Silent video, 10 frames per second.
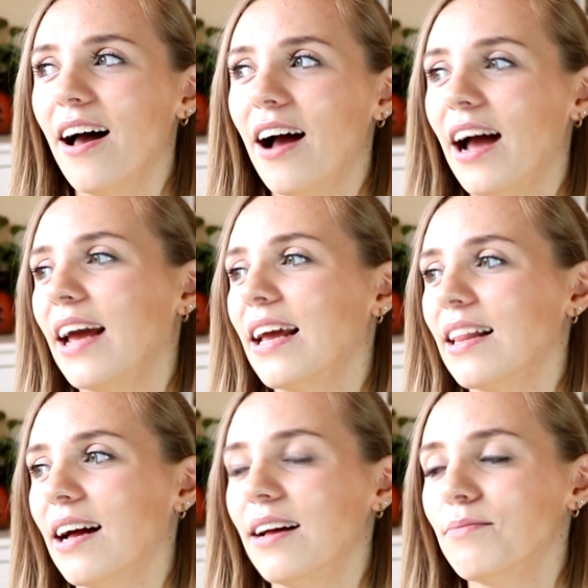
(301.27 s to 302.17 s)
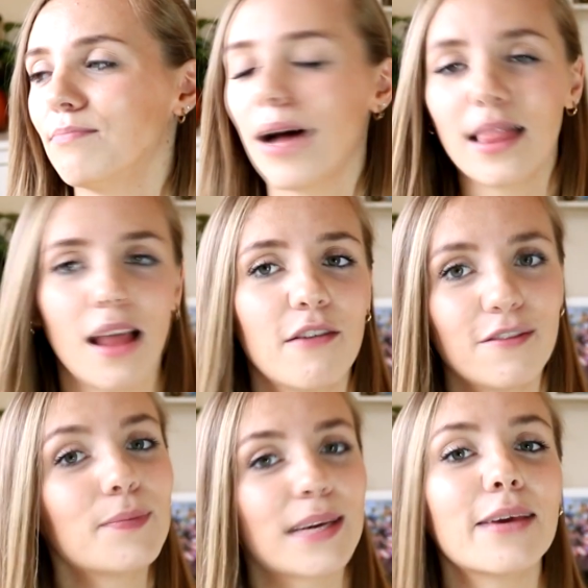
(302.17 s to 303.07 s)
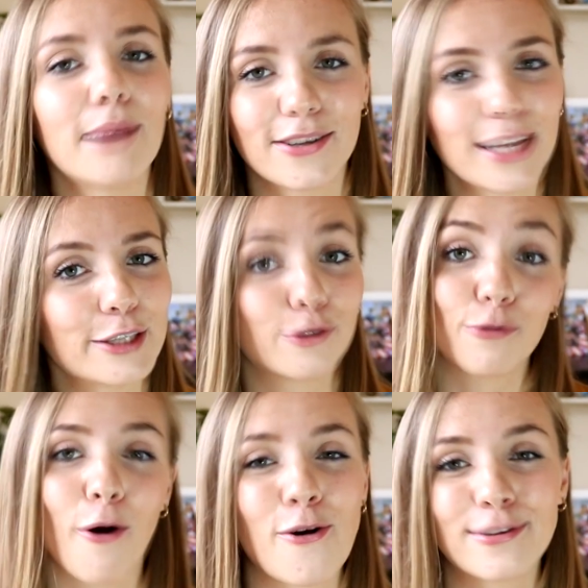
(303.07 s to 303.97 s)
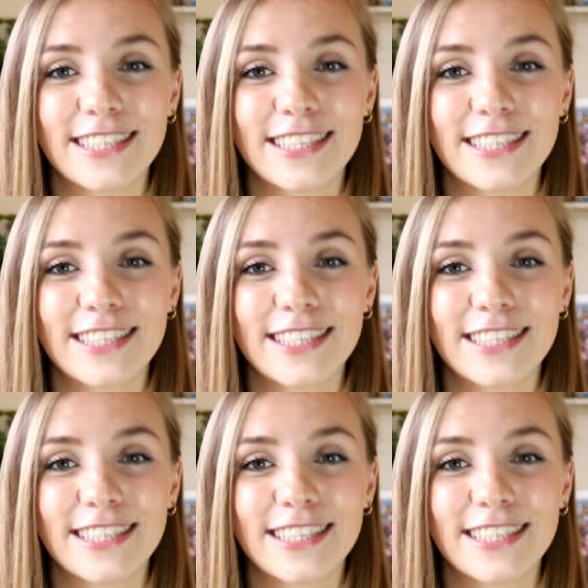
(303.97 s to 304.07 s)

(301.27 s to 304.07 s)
my love for Mickey Mouse has grown